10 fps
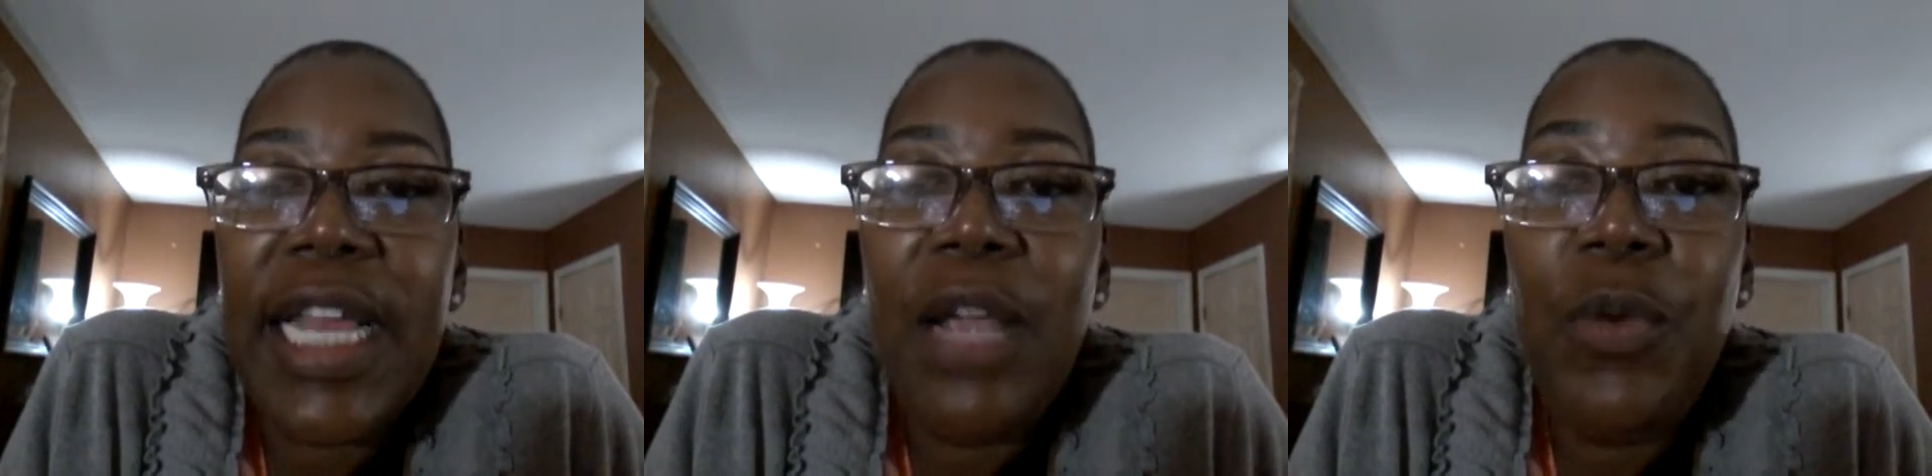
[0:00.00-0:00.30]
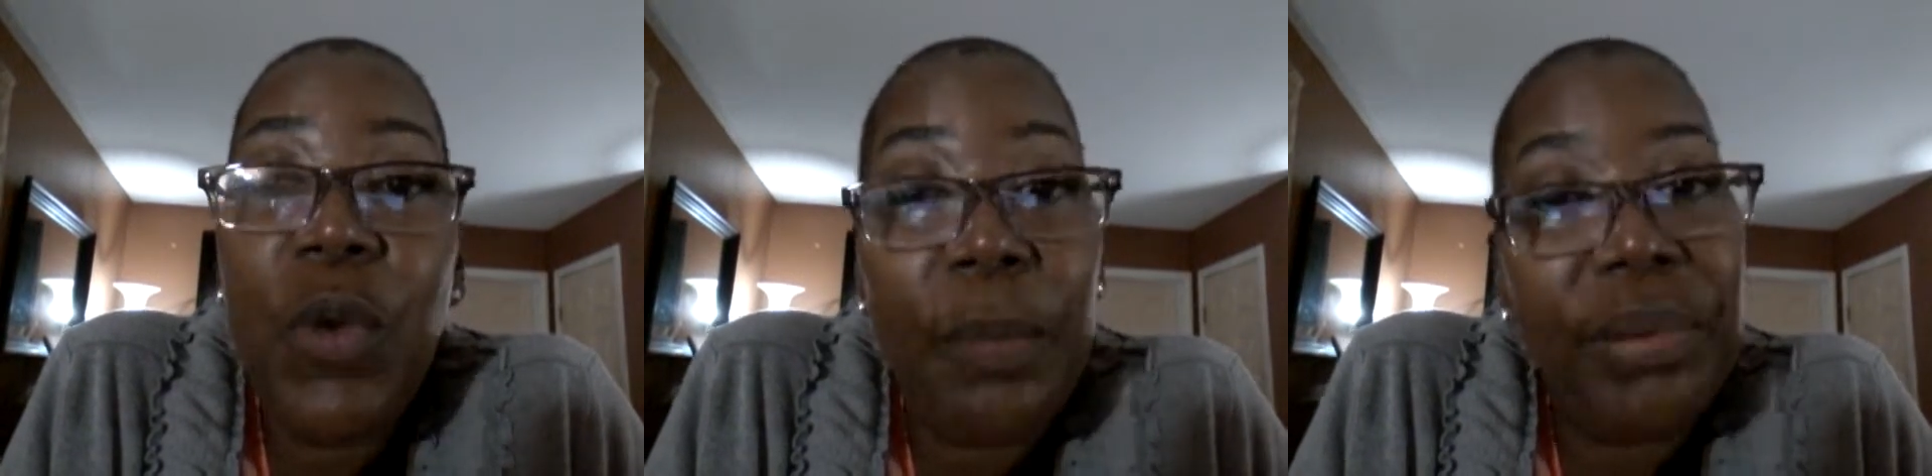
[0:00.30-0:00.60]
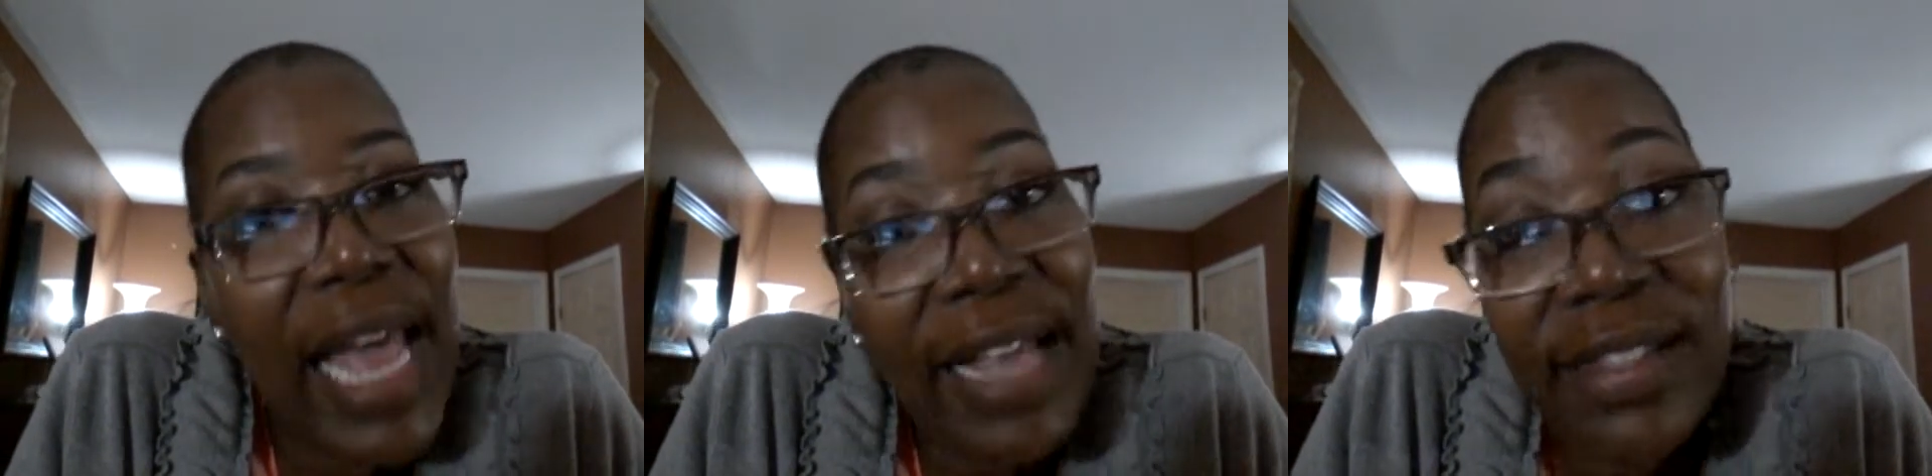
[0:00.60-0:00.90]
hey, we want to
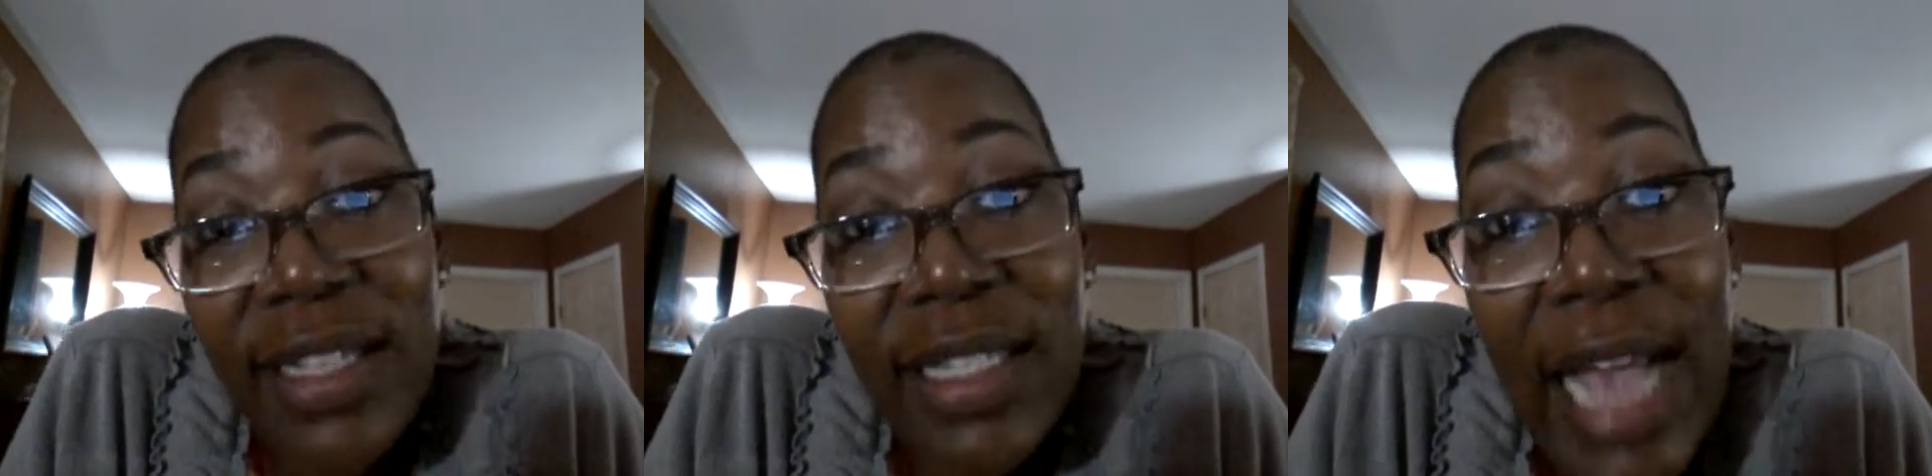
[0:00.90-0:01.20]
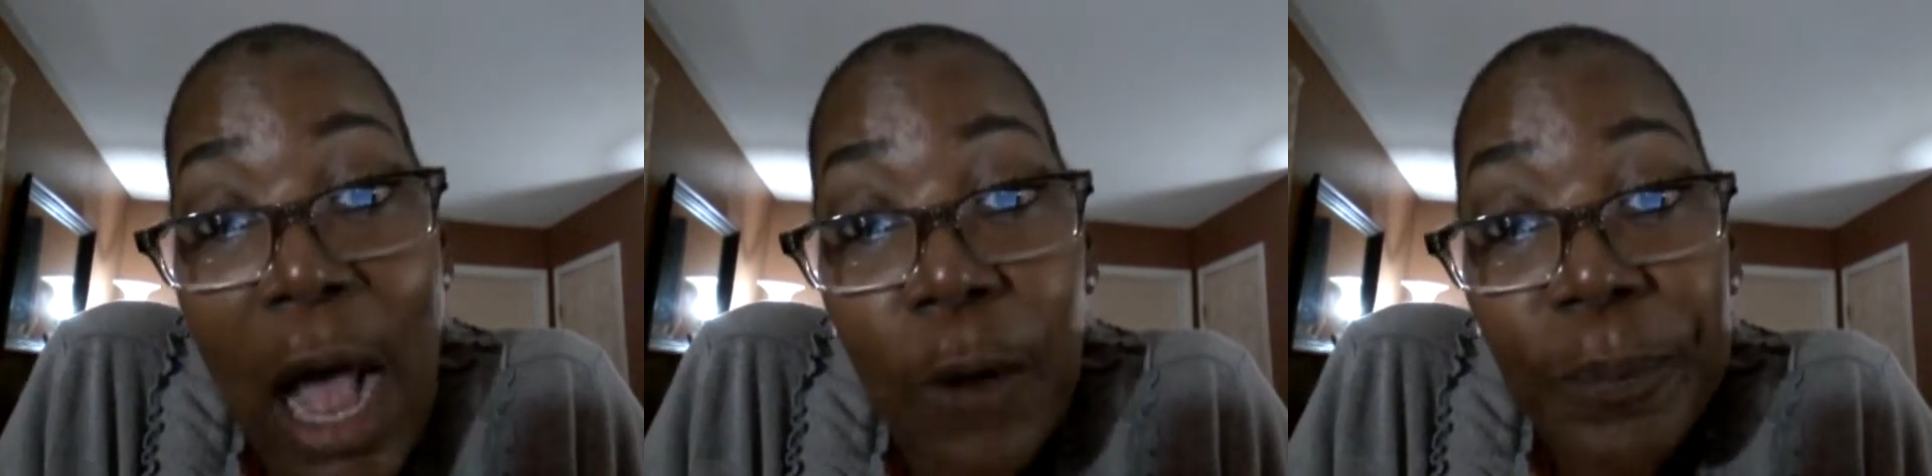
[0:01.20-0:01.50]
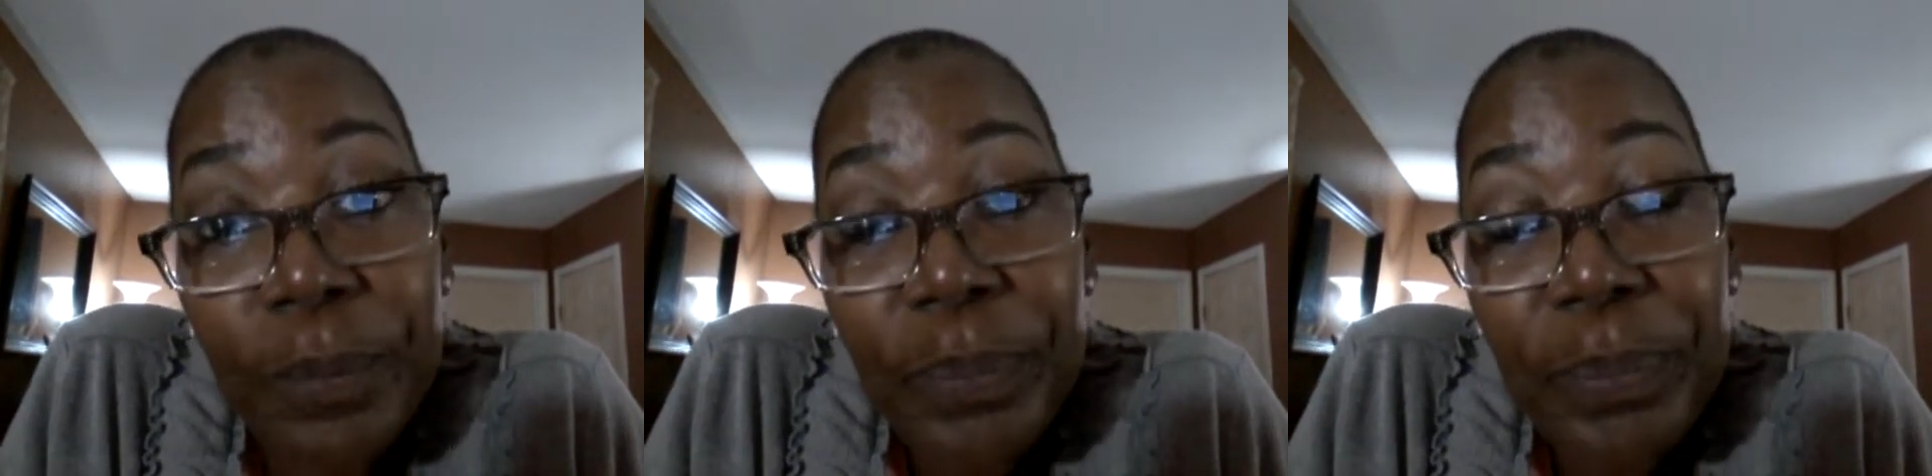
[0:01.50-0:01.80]
blast this out